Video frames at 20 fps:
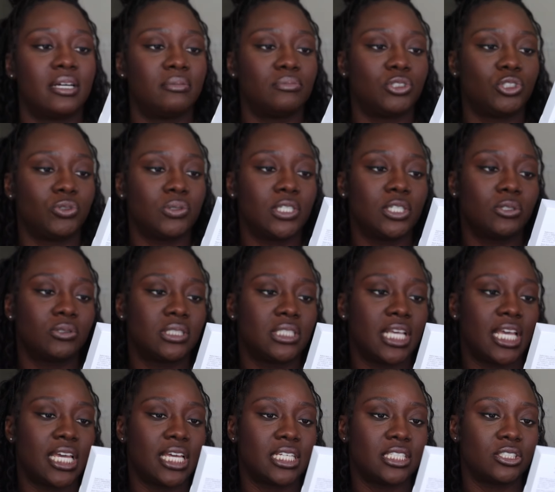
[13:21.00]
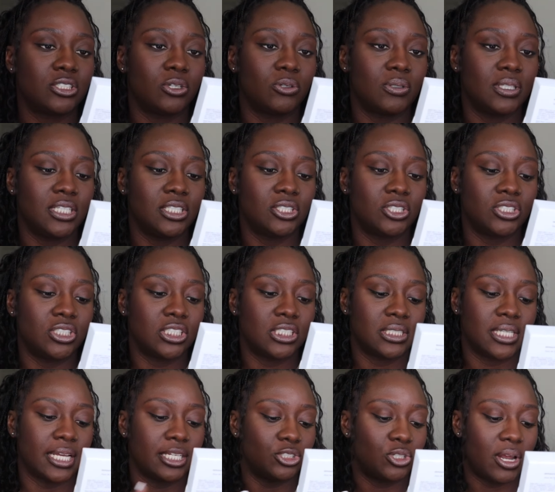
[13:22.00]
um, trio set. So these are
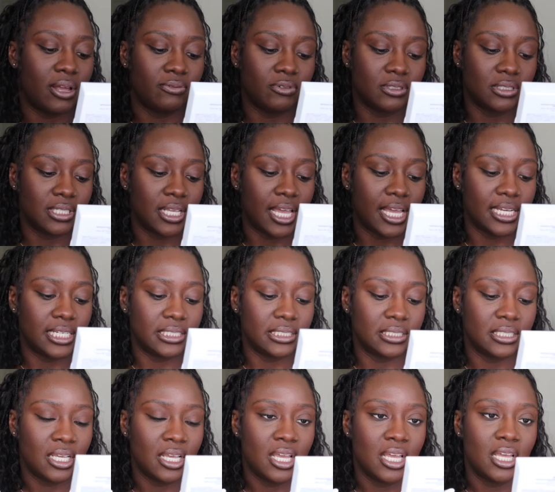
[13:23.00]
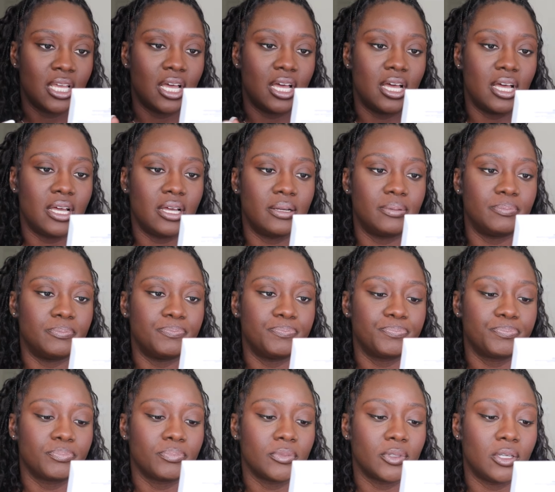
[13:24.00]
just like travel size
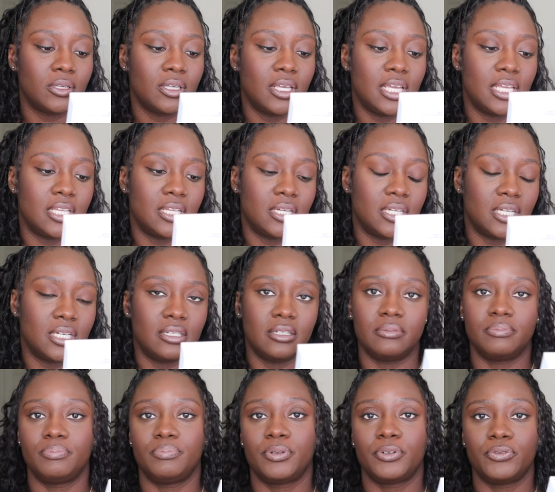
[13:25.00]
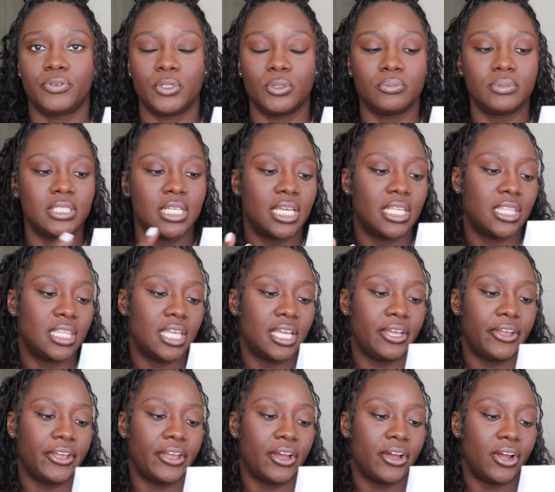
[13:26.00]
um, uh, perfumes. And
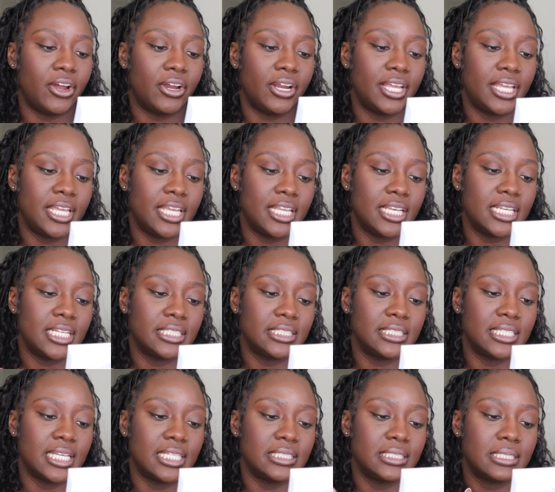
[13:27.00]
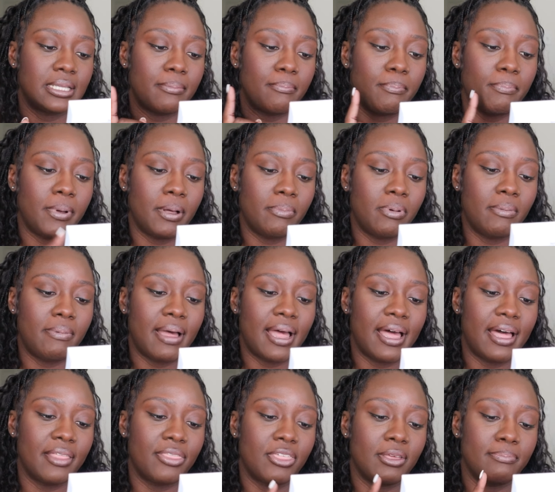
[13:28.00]
they are in the scents Bubble
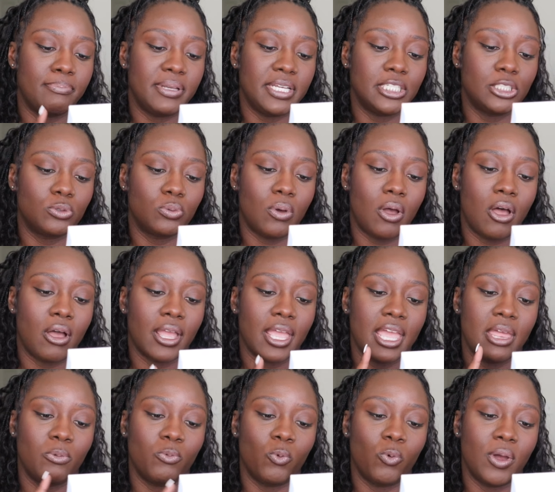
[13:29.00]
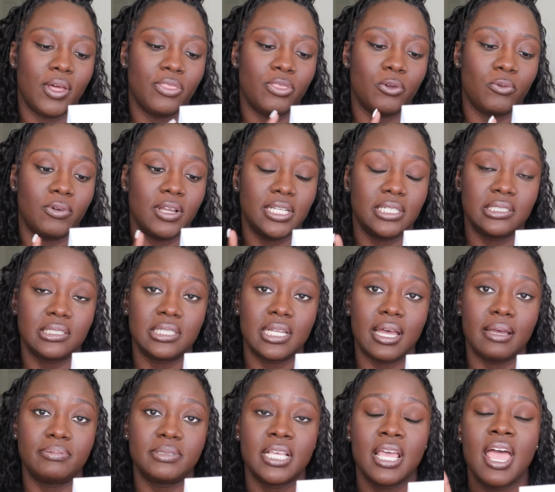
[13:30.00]
Bath, Beach Walk, and When the Rain
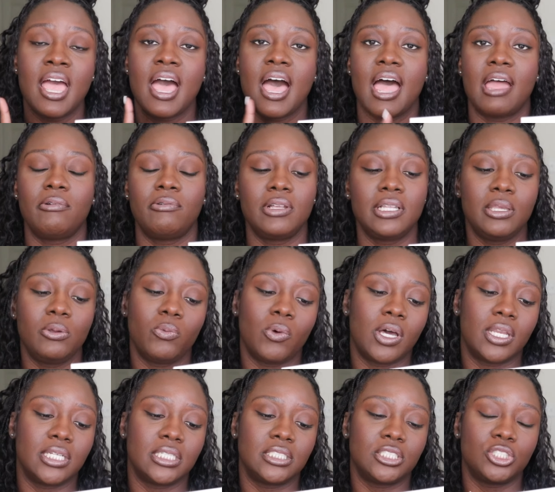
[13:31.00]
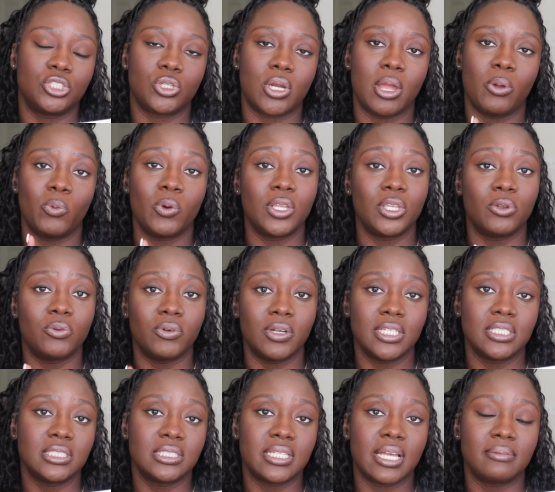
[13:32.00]
Stops. I really wanted to try When the
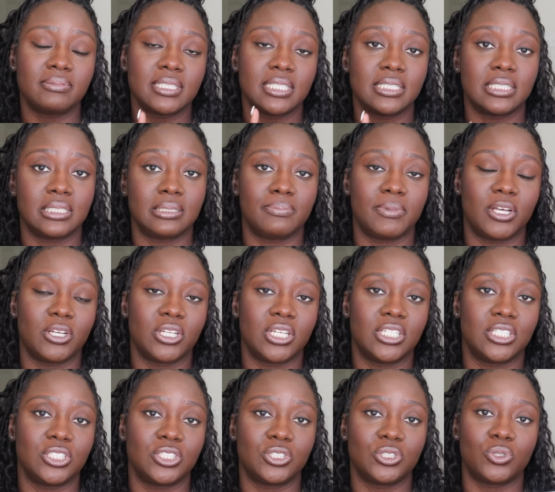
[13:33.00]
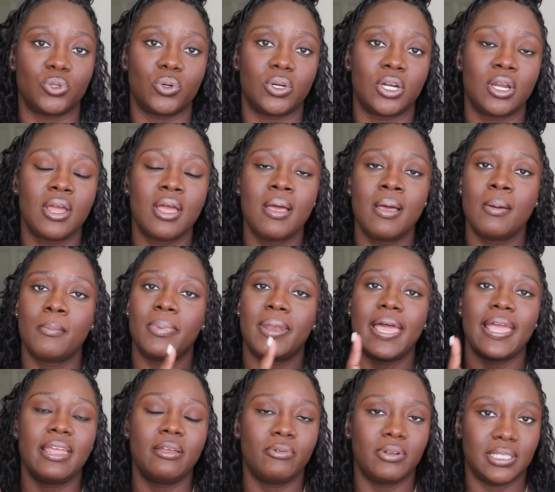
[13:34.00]
Rain Stops because it smelled good in the store. But
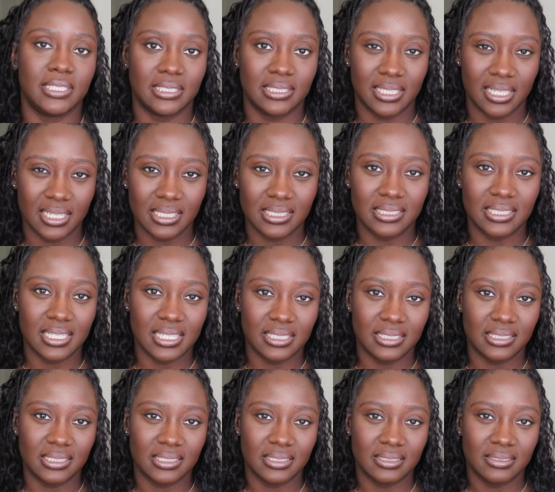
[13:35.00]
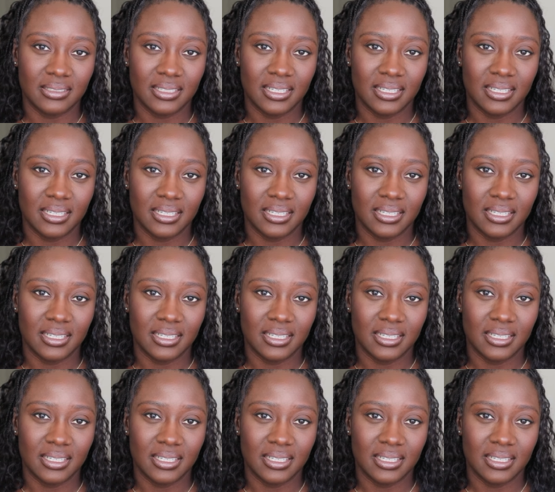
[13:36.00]
I get really sick of scents.